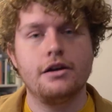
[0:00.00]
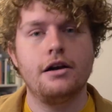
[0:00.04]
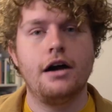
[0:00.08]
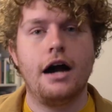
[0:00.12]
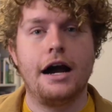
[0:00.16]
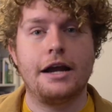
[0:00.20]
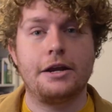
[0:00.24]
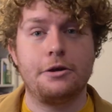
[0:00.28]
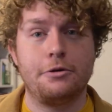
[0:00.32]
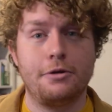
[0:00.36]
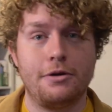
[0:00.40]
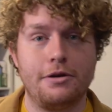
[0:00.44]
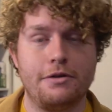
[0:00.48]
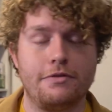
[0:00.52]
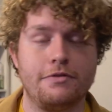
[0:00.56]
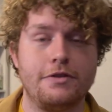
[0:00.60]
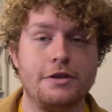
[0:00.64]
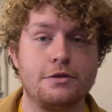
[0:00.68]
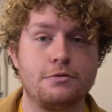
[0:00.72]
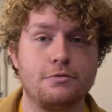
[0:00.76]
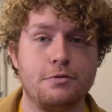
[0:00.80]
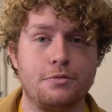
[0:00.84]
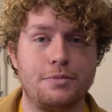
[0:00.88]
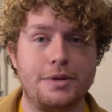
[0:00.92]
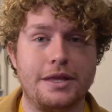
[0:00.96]
I don't know if
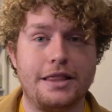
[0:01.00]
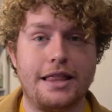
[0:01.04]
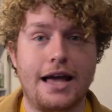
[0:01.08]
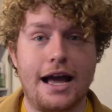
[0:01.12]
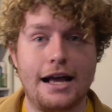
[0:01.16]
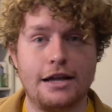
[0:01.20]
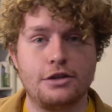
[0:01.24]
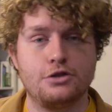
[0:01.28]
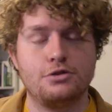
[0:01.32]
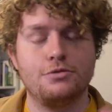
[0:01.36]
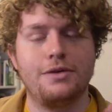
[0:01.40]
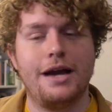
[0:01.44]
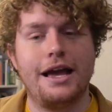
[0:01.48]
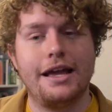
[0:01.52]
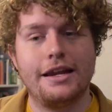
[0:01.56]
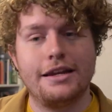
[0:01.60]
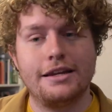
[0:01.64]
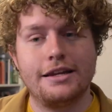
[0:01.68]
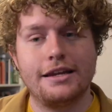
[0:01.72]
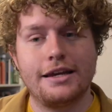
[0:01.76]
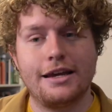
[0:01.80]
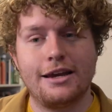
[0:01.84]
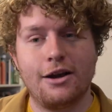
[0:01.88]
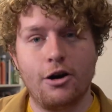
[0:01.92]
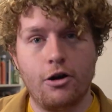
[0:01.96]
this will be the actual
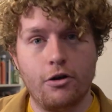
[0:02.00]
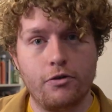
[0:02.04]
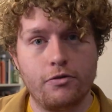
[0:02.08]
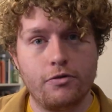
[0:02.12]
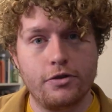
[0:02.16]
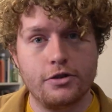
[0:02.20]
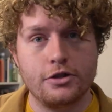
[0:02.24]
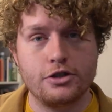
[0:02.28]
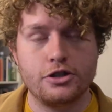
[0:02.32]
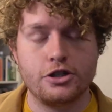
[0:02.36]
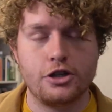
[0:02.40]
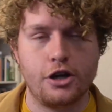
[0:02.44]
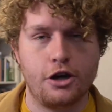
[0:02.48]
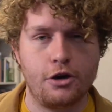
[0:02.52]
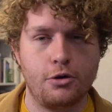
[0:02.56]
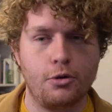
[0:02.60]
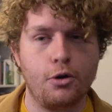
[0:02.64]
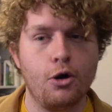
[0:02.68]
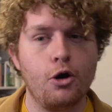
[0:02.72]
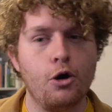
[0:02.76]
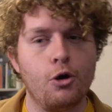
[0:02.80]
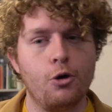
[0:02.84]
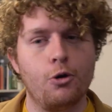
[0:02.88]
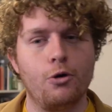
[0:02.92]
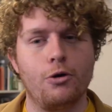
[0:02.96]
ending of the
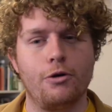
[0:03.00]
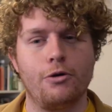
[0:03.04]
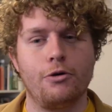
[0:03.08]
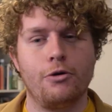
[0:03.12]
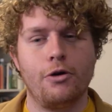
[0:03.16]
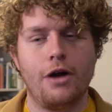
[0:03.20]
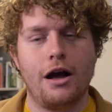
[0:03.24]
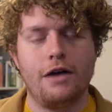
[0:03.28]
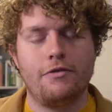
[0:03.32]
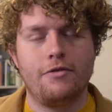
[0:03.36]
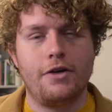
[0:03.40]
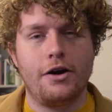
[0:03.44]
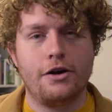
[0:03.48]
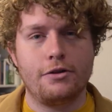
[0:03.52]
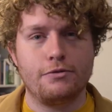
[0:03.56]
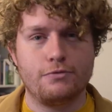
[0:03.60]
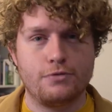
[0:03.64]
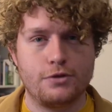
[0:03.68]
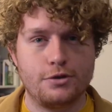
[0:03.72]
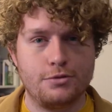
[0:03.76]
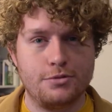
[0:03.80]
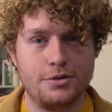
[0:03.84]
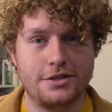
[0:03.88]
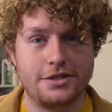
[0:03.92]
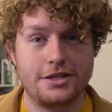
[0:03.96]
show, or I've heard
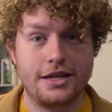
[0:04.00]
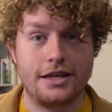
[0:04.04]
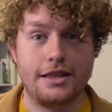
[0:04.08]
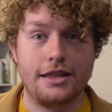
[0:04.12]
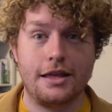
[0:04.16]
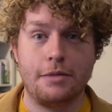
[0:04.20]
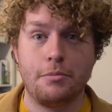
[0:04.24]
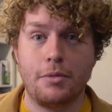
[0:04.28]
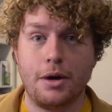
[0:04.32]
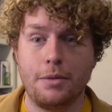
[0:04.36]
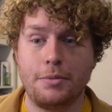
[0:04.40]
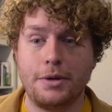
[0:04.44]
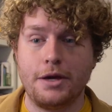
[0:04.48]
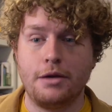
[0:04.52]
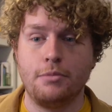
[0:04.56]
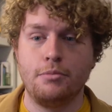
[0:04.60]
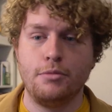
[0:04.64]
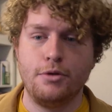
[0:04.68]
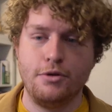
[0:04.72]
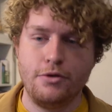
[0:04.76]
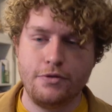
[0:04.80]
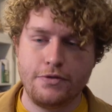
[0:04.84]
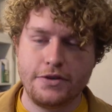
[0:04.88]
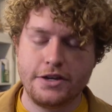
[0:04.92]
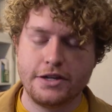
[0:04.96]
rumors that there might be a
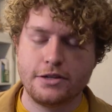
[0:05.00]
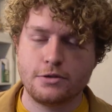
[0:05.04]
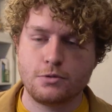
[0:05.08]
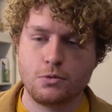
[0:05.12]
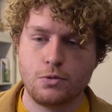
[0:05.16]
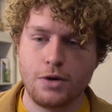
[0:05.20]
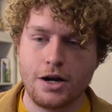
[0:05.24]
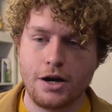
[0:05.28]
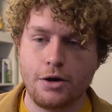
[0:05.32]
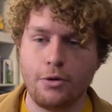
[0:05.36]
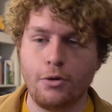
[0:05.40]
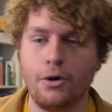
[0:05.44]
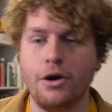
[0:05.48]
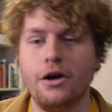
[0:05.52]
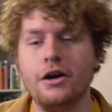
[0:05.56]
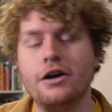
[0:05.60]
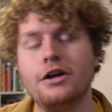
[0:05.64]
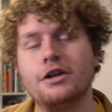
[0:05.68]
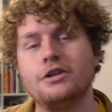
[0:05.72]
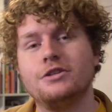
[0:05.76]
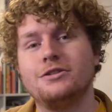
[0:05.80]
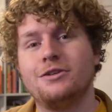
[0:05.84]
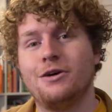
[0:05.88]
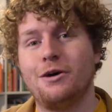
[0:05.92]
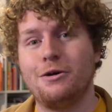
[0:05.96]
movie as well,
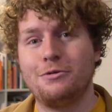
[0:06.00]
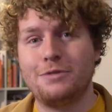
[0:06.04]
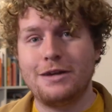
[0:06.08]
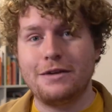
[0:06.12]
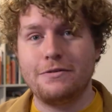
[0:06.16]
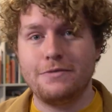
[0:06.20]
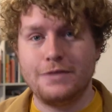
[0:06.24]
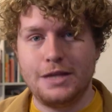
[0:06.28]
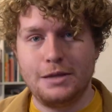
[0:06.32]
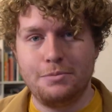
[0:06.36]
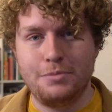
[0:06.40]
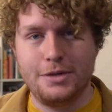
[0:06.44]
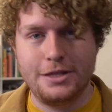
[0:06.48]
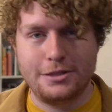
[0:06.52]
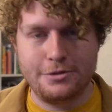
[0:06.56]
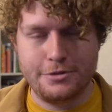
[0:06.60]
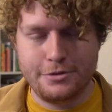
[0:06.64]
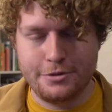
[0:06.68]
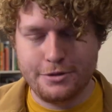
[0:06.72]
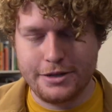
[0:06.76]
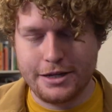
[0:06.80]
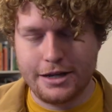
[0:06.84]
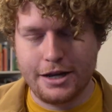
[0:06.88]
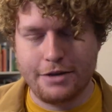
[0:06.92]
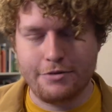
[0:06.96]
so I'll definitely be
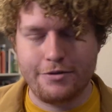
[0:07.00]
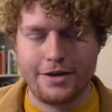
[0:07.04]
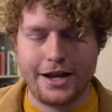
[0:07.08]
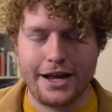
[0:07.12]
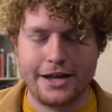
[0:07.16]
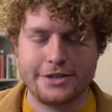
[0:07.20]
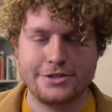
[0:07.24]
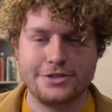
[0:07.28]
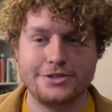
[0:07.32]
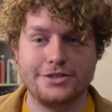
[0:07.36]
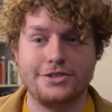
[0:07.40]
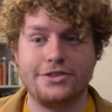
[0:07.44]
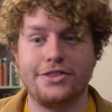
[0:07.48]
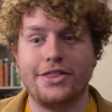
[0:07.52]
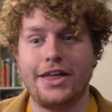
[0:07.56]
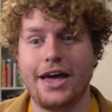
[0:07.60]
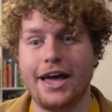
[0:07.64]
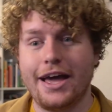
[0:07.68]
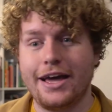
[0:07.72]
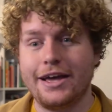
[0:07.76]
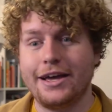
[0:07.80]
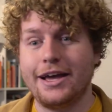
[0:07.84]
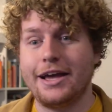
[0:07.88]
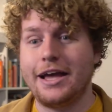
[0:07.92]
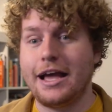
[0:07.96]
doing a reaction to
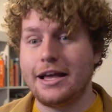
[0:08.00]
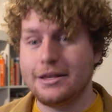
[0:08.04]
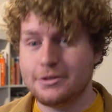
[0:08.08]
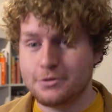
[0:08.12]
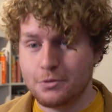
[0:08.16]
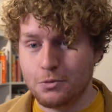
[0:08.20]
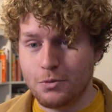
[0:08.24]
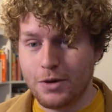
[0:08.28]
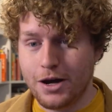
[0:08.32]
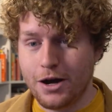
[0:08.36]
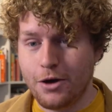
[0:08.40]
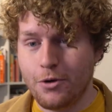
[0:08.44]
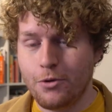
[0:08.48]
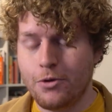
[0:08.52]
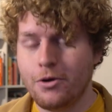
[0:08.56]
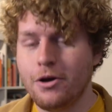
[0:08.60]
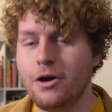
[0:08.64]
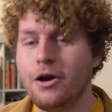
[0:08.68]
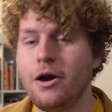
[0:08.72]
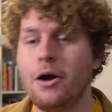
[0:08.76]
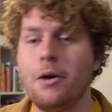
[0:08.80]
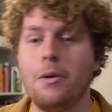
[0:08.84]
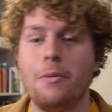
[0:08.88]
that as well.